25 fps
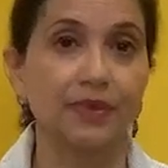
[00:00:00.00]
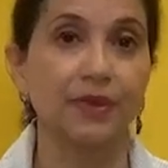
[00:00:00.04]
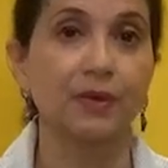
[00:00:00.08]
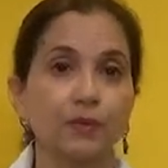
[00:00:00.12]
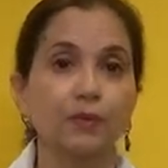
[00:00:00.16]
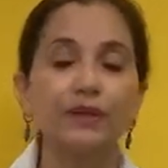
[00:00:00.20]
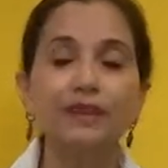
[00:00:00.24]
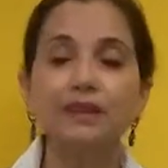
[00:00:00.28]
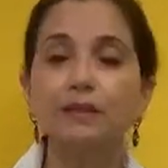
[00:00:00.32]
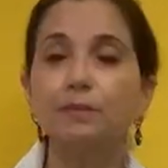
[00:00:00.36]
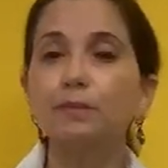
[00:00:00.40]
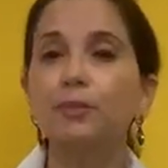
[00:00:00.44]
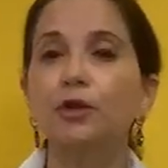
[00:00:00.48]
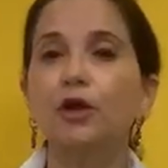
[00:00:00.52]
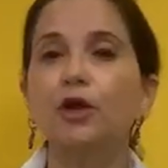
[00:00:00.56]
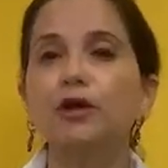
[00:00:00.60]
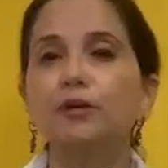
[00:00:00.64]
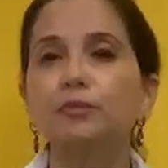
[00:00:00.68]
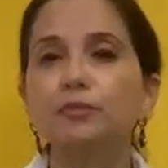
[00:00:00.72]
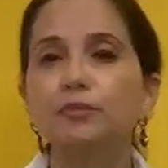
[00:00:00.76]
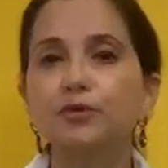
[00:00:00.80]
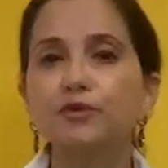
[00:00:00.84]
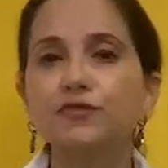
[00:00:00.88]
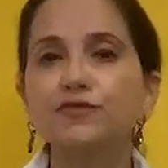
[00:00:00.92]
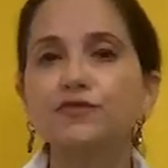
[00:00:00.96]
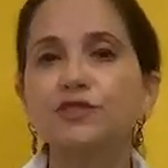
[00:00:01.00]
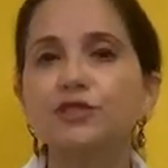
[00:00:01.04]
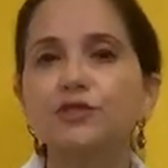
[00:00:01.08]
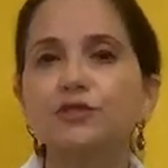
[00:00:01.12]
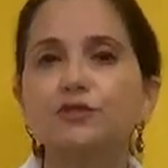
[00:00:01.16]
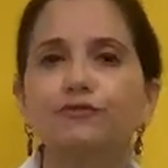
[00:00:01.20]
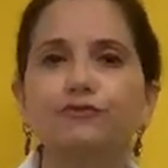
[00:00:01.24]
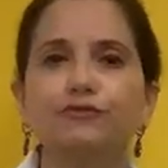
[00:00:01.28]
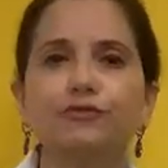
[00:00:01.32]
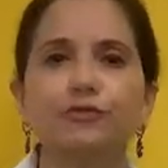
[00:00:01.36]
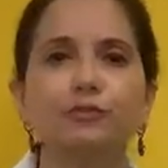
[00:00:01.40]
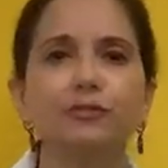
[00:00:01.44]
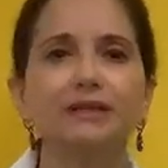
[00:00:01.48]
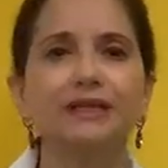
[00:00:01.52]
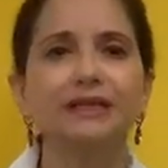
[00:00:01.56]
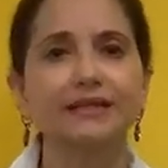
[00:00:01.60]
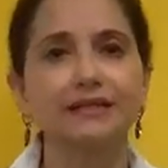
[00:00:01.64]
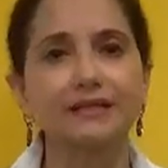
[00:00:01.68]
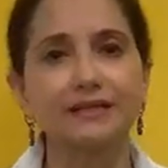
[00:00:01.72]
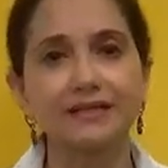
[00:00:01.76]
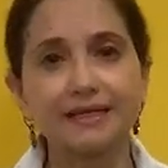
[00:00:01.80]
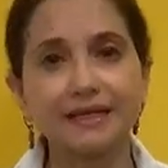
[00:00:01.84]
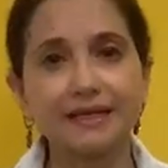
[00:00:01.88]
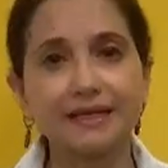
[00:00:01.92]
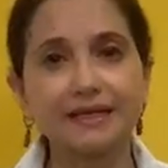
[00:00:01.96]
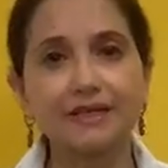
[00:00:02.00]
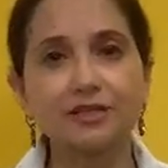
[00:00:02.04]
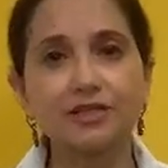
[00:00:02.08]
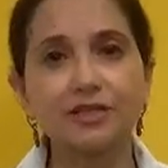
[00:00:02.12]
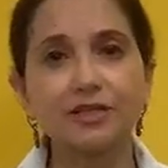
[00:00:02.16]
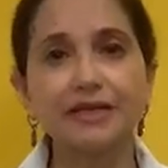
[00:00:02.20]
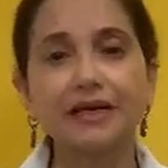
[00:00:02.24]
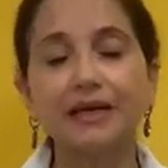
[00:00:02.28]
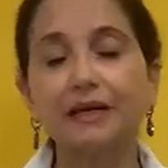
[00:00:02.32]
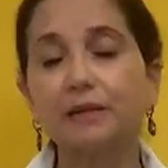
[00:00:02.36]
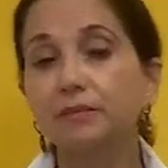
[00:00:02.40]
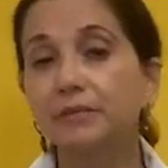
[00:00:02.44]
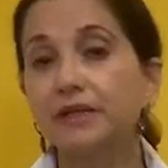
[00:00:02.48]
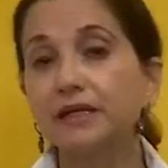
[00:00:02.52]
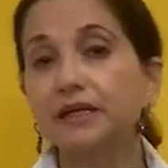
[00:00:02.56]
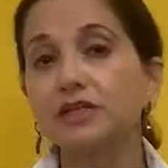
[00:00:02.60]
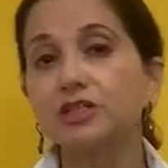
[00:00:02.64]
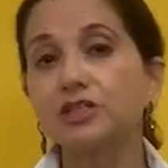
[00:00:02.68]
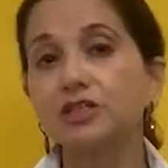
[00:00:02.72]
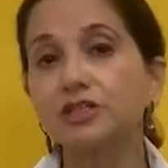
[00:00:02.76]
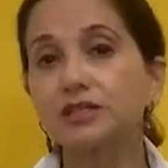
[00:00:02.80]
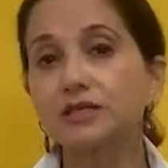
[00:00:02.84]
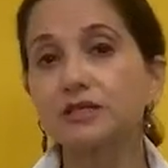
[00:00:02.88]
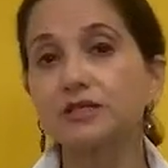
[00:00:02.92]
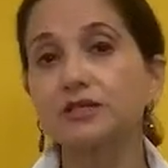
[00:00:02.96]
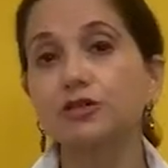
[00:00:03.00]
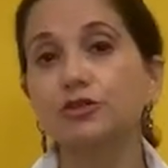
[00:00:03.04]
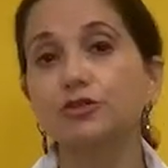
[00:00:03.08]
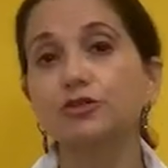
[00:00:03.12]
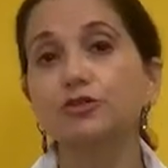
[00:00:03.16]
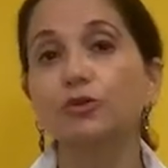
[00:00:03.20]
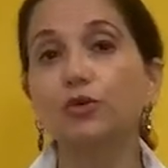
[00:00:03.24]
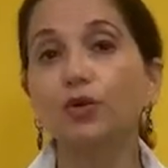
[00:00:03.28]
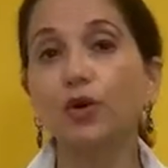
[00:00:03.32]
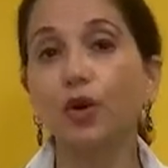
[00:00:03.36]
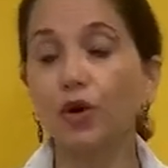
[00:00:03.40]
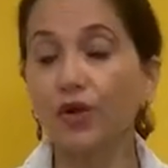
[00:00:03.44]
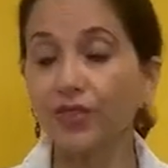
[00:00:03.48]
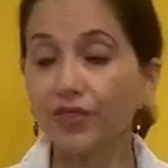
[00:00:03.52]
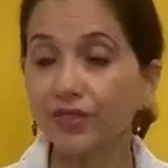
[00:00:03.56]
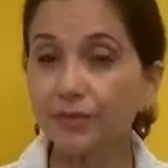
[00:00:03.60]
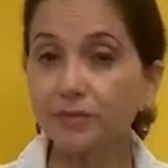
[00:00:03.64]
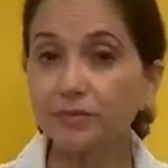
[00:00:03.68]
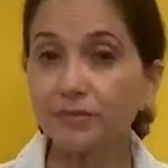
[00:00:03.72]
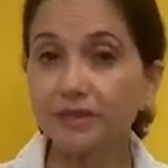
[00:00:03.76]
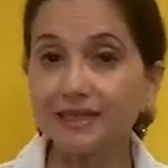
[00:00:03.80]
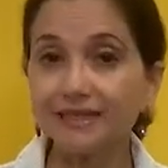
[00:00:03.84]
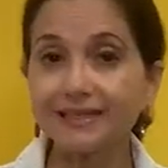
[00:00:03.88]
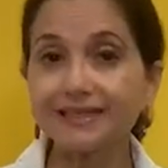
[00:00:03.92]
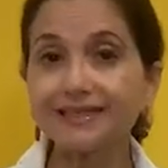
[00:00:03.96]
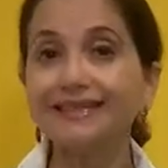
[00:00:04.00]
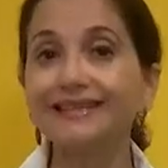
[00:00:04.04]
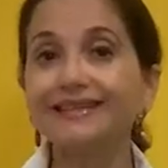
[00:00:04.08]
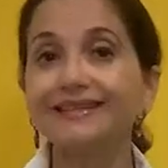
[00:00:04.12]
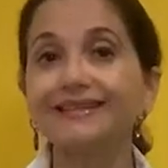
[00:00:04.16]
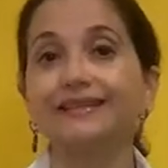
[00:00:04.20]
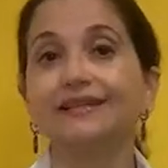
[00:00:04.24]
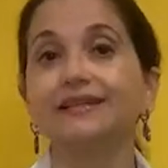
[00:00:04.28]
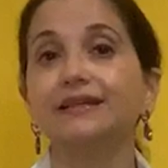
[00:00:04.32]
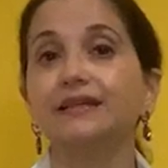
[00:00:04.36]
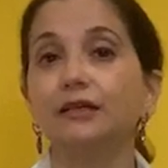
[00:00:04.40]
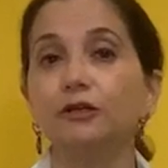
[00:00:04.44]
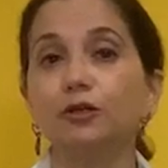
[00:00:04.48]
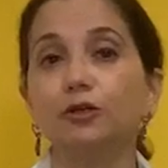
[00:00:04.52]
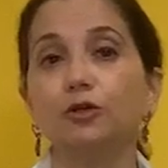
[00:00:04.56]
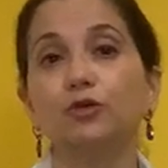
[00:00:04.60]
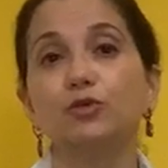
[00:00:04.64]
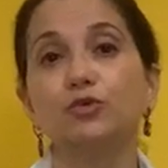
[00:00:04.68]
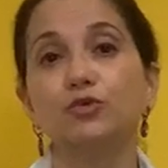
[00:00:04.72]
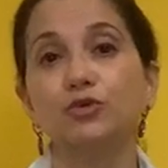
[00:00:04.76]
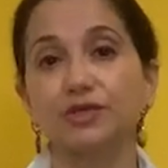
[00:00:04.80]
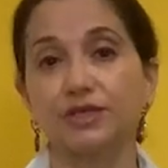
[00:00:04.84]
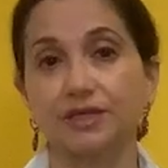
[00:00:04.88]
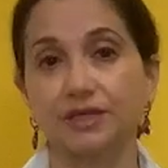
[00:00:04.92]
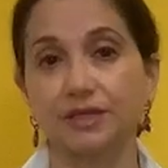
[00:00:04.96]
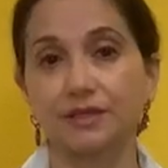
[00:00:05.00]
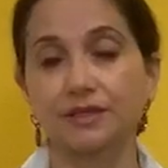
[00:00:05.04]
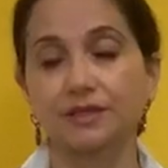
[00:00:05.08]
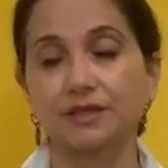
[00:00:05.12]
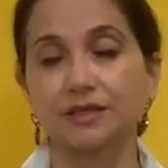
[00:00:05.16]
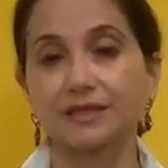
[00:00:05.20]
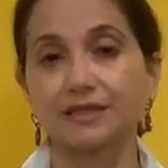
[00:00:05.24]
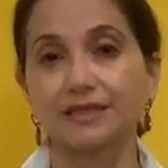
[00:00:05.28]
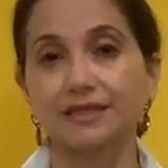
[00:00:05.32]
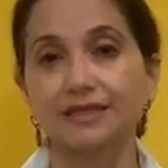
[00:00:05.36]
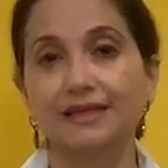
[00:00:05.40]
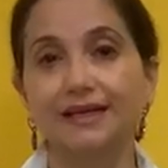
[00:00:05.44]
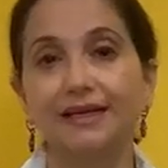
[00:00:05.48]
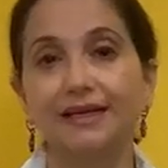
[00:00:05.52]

when the plot moves into familiar territory and Manish's control on the material loosens.